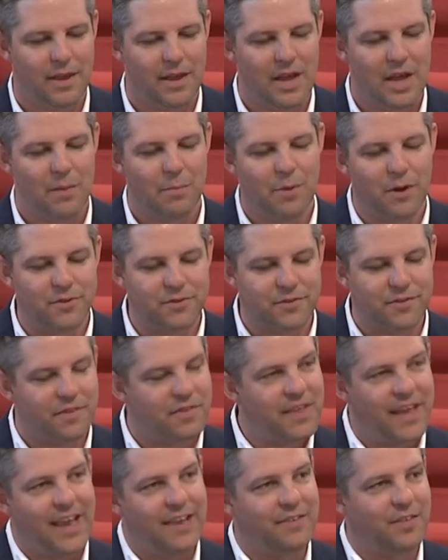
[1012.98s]
Most of
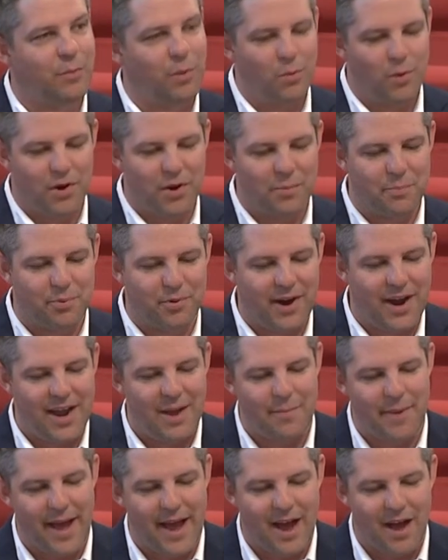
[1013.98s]
the things that we want to pray
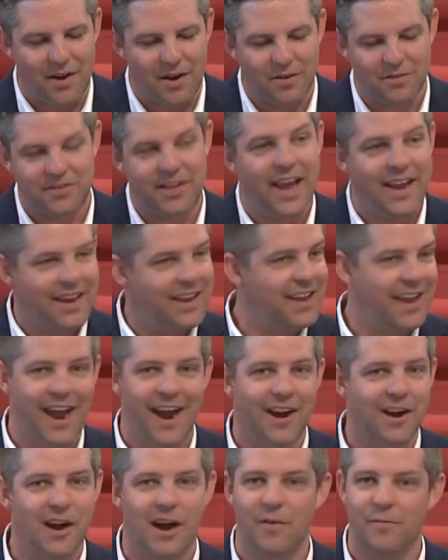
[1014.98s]
about are taken
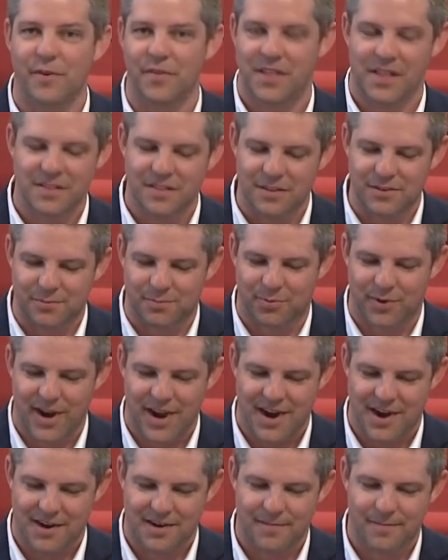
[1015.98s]
care of within this
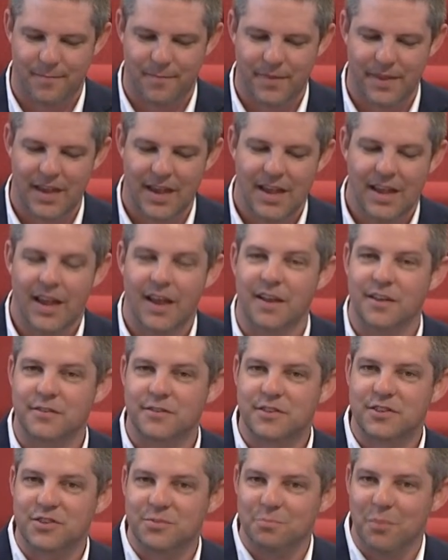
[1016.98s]
prayer. It
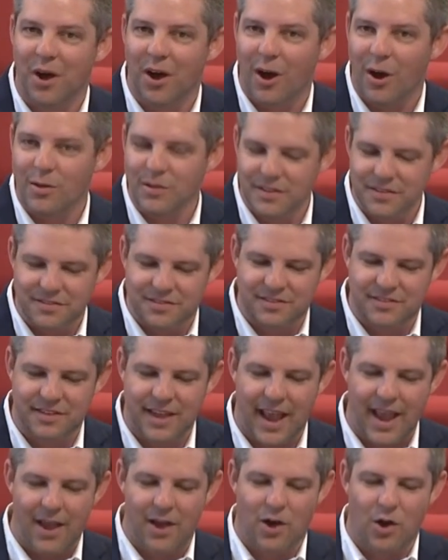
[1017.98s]
is small in
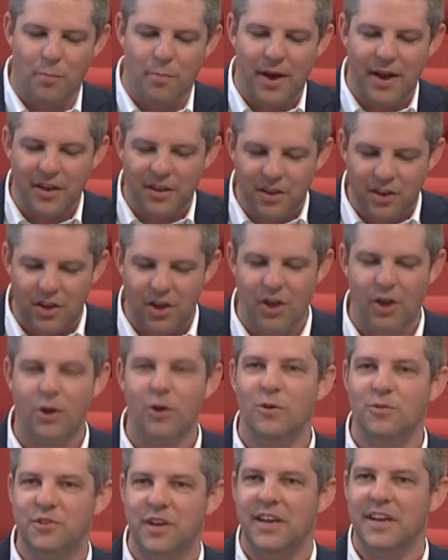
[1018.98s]
scale, but
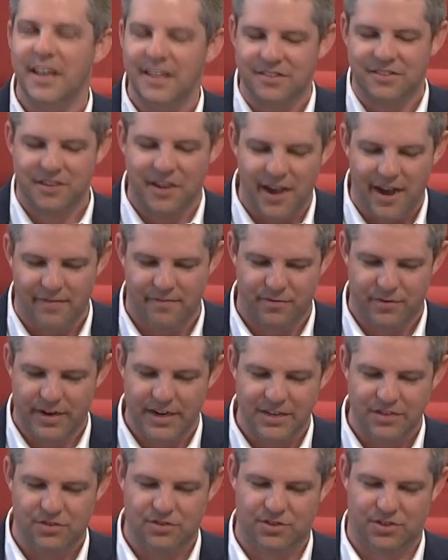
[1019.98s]
huge in its
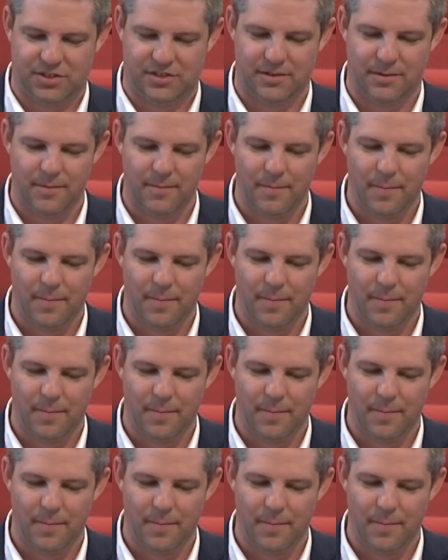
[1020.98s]
coverage.